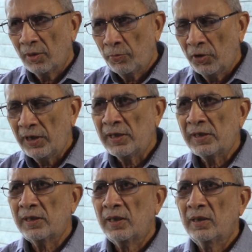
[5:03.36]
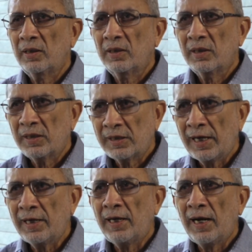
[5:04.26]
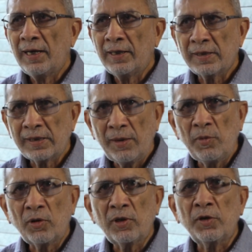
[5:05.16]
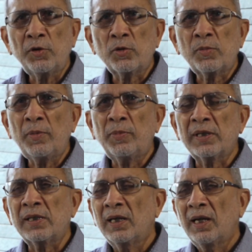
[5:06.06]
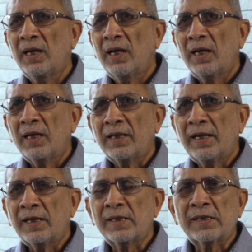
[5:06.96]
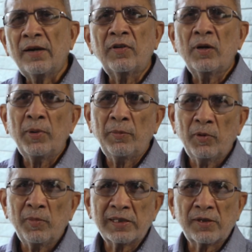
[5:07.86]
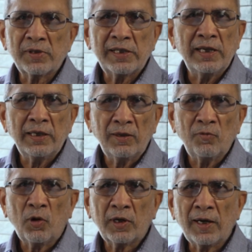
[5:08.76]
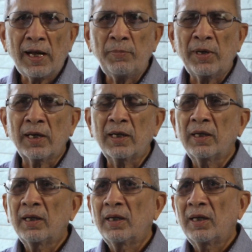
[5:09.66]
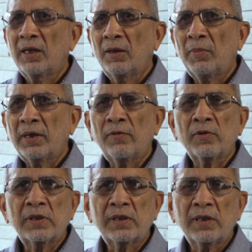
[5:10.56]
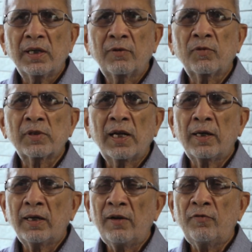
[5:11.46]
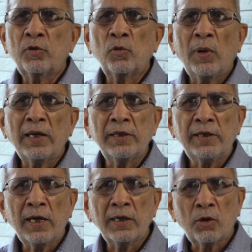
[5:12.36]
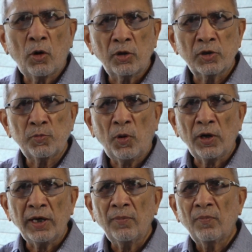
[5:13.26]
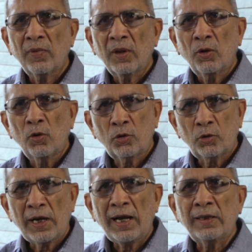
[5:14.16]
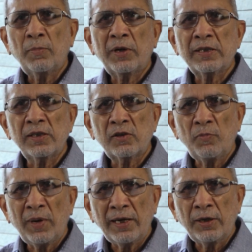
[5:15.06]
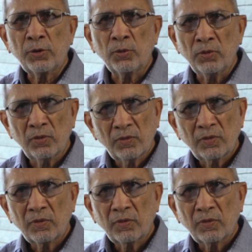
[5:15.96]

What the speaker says: the police said, and this came out in the newspapers, that several people must have seen what had happened. But there was, it was left to one young college boy who had the presence of mind to